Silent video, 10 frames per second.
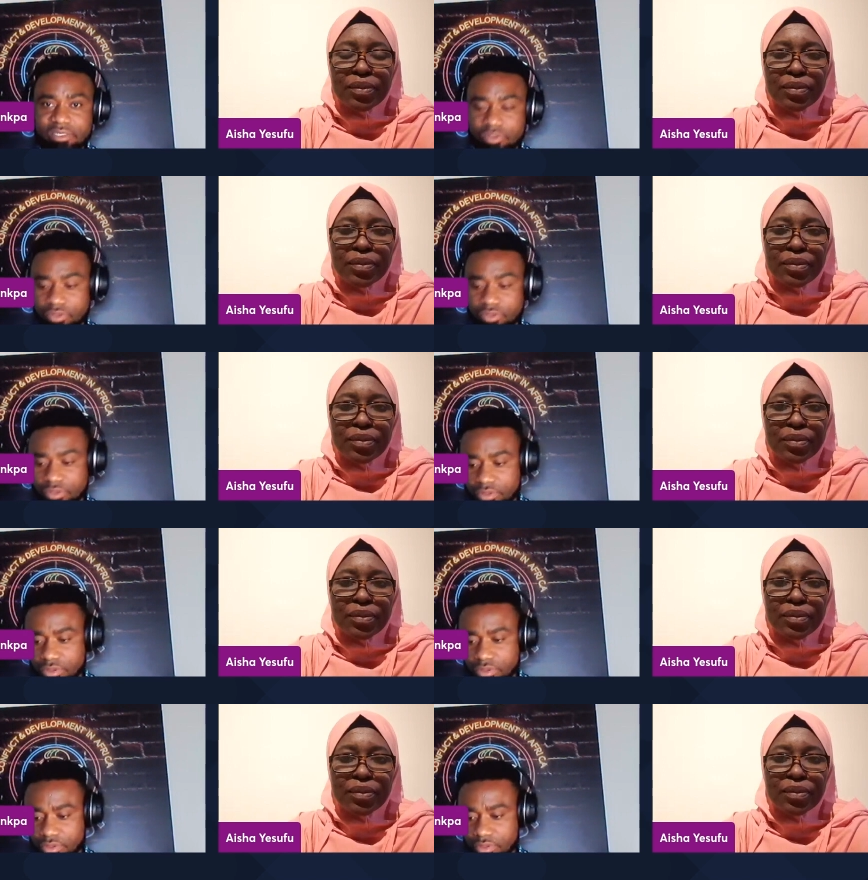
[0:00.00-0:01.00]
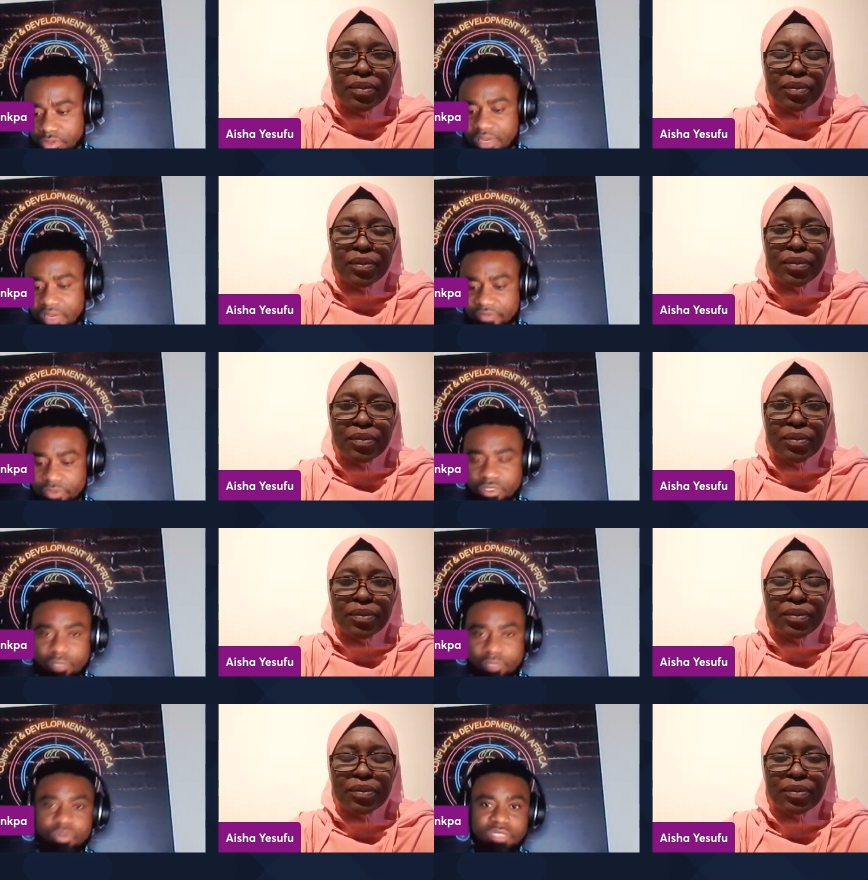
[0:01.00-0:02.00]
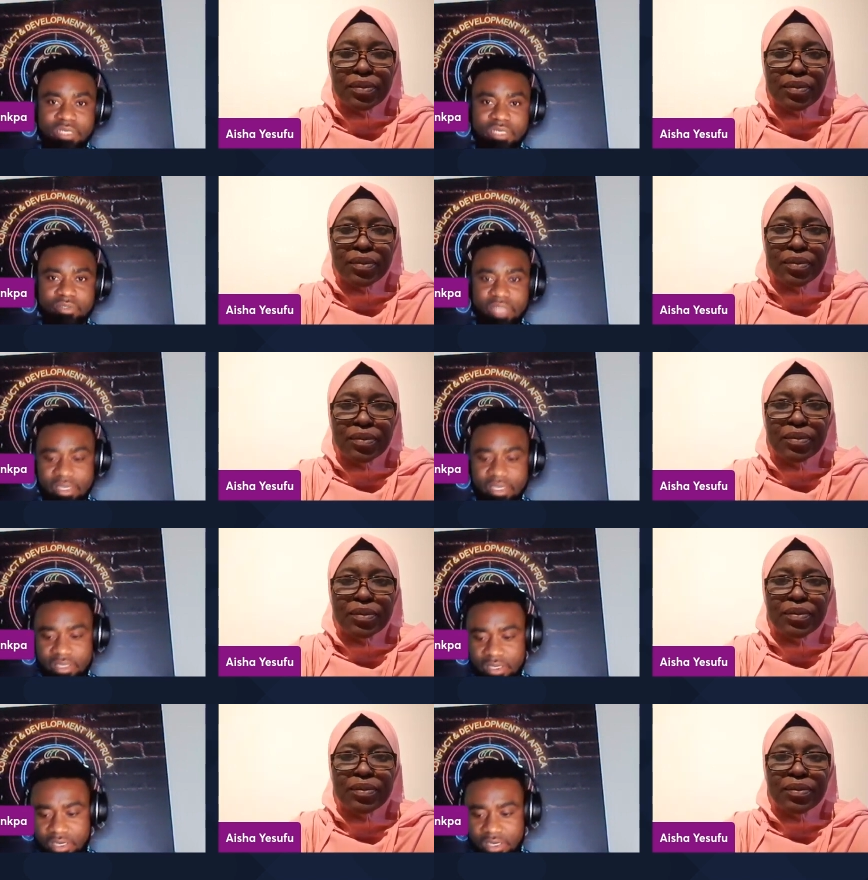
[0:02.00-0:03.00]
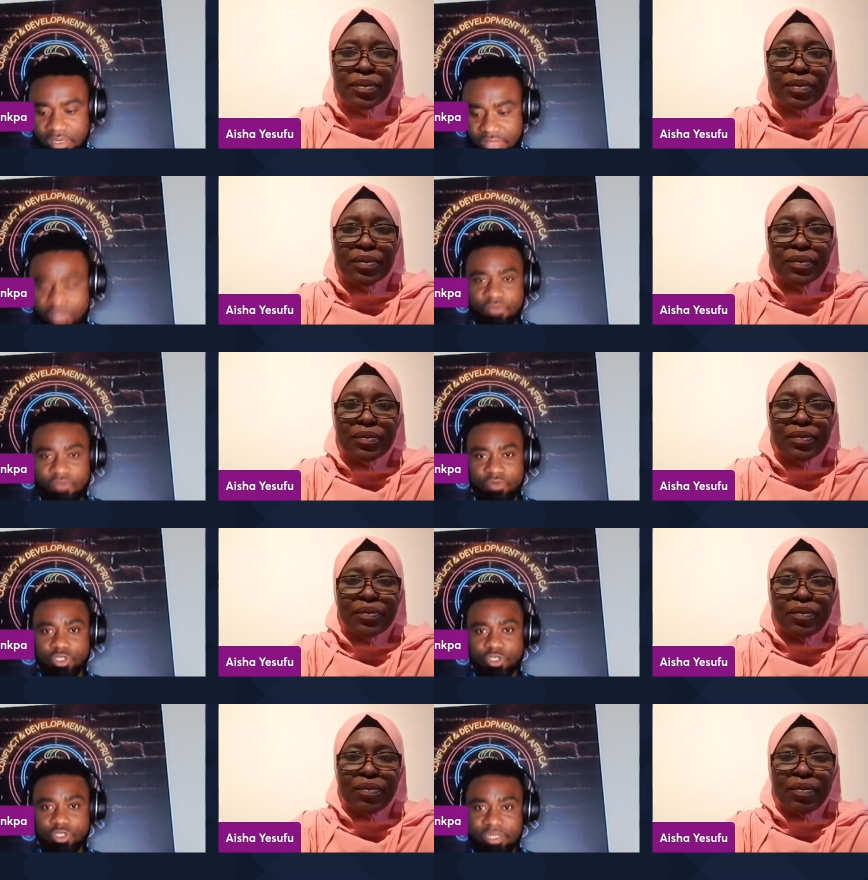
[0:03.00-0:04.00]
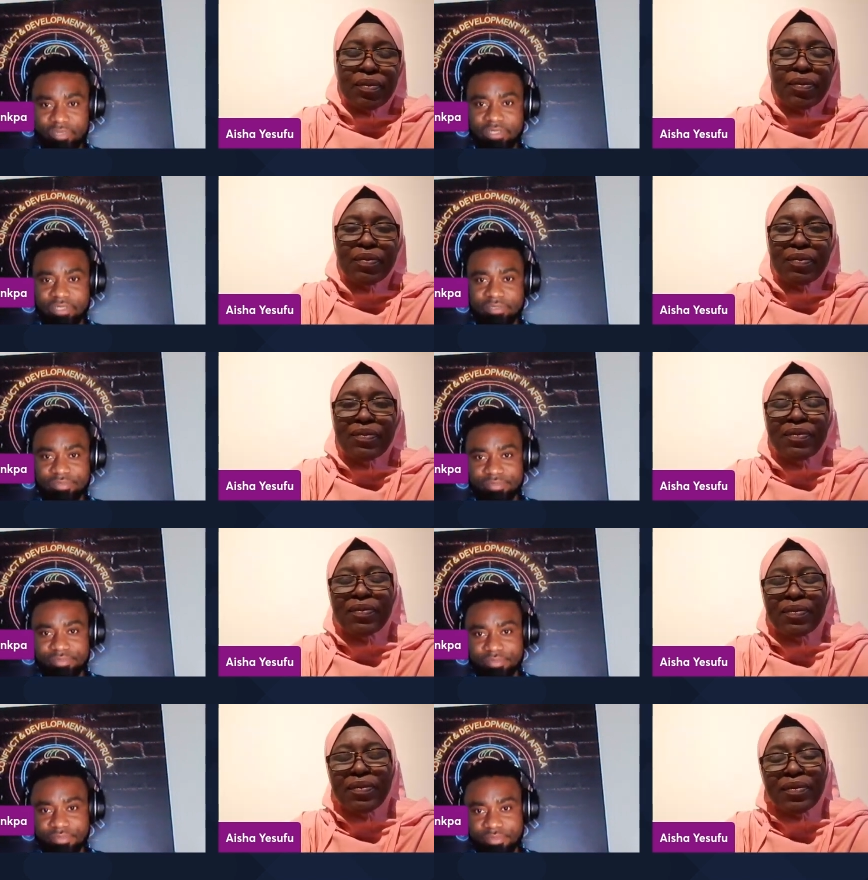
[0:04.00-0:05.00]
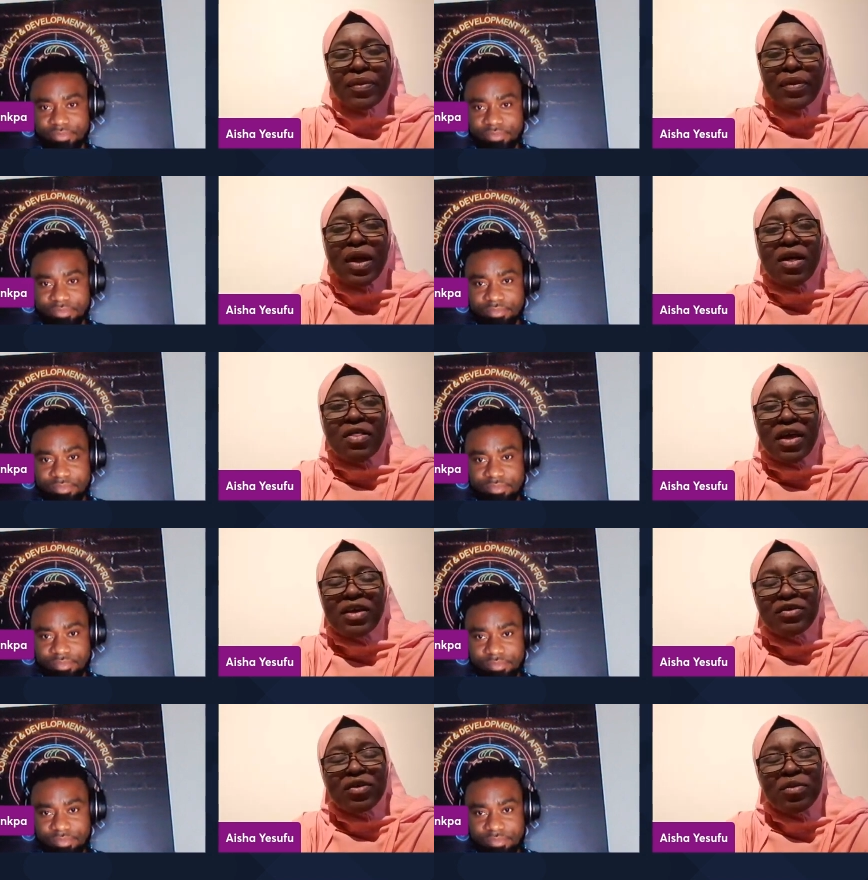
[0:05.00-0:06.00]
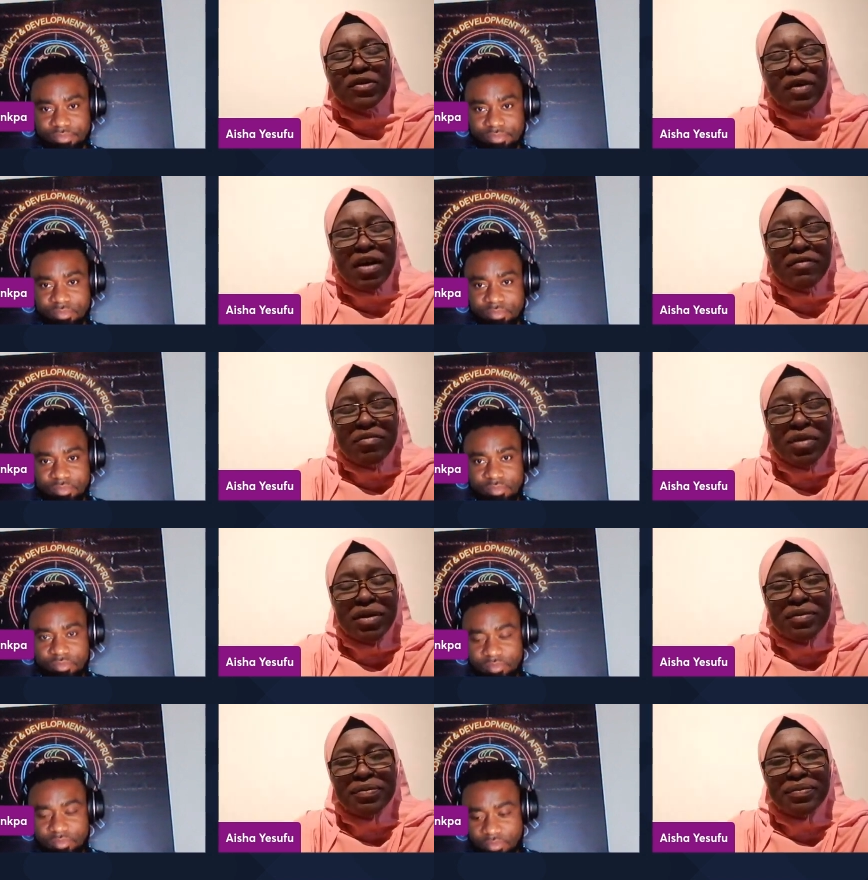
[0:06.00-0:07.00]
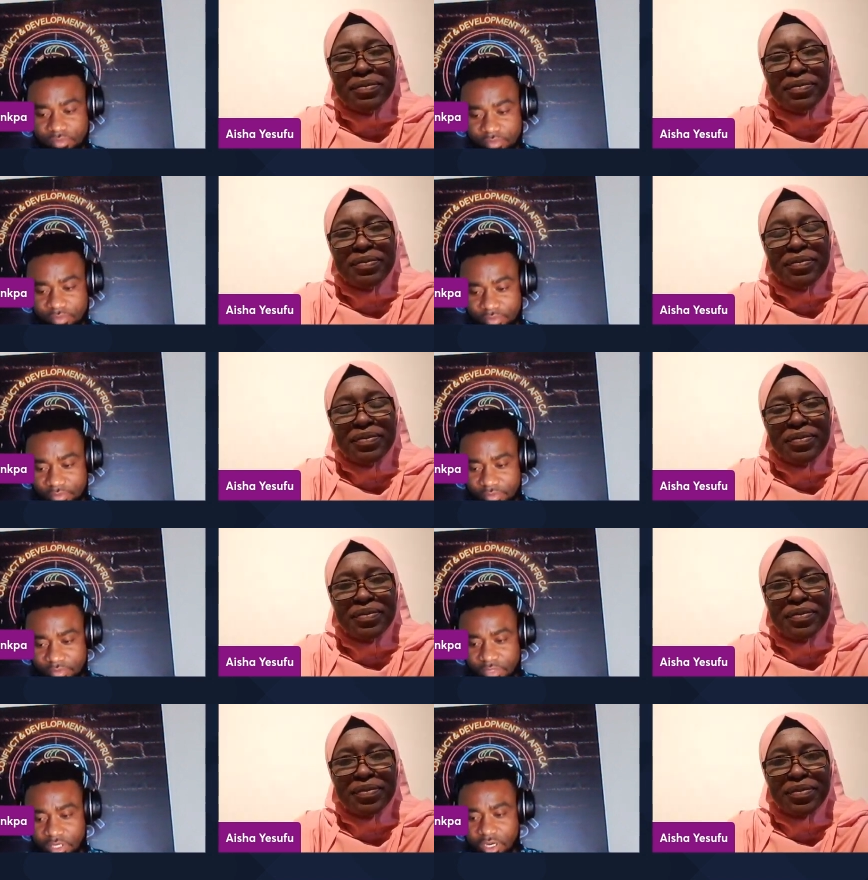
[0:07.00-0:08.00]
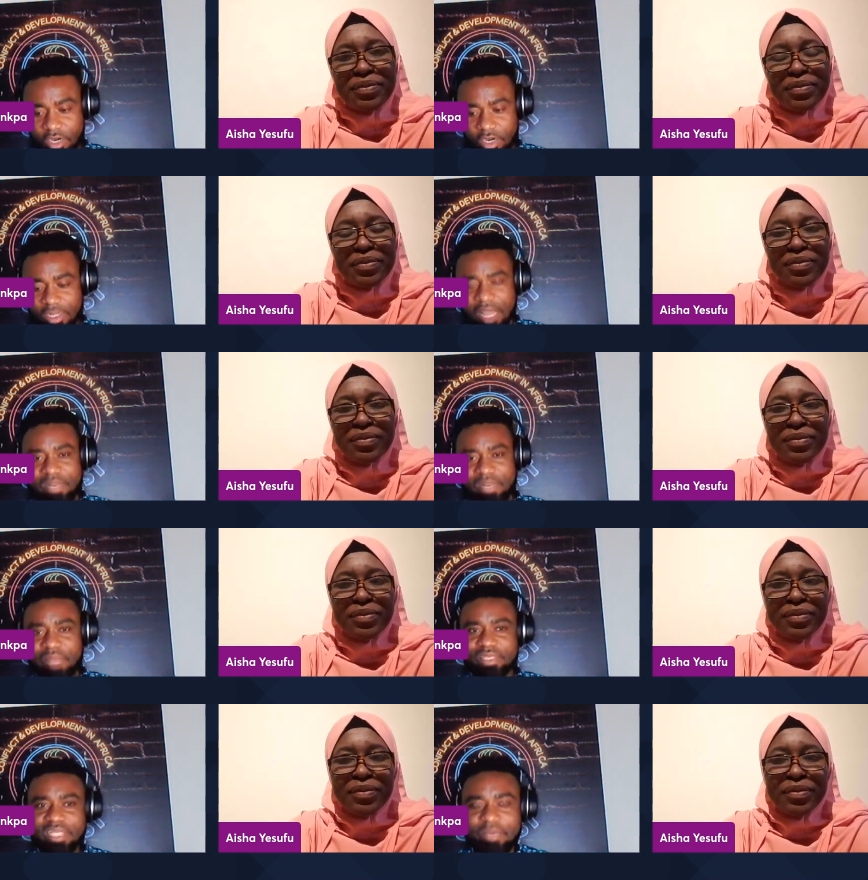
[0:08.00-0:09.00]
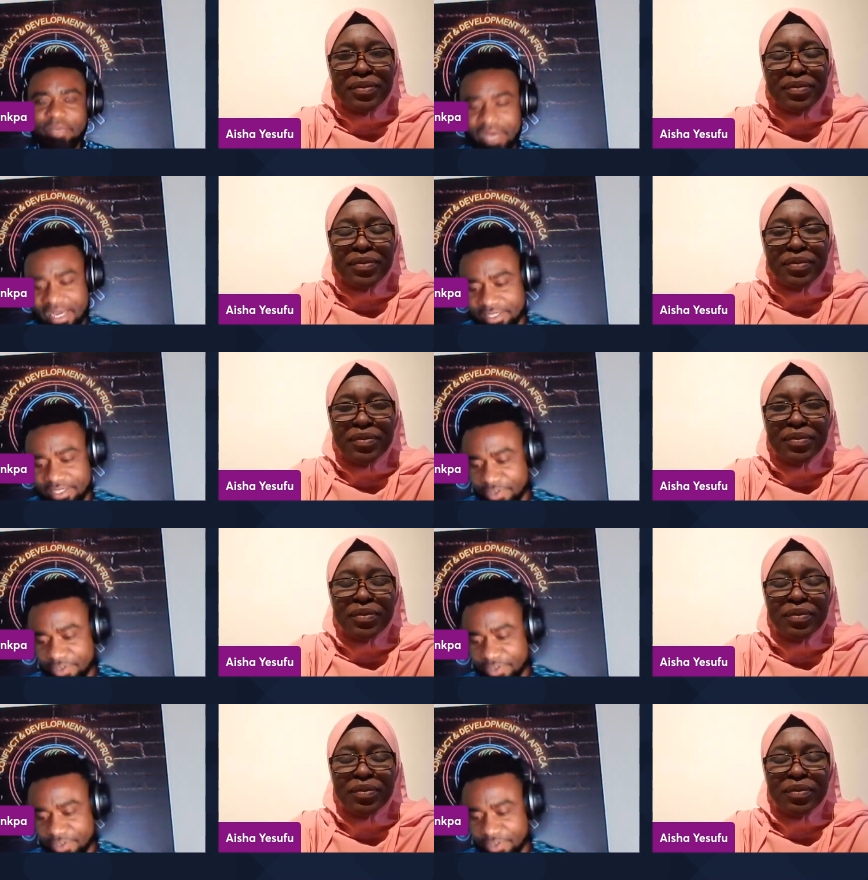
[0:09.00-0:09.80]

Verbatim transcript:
Speaker 1: to, to have you on the podcast today. Uh, thank you for joining me.
Speaker 2: Thank you so much for having
Speaker 1: me. Uh, let, let me start by asking you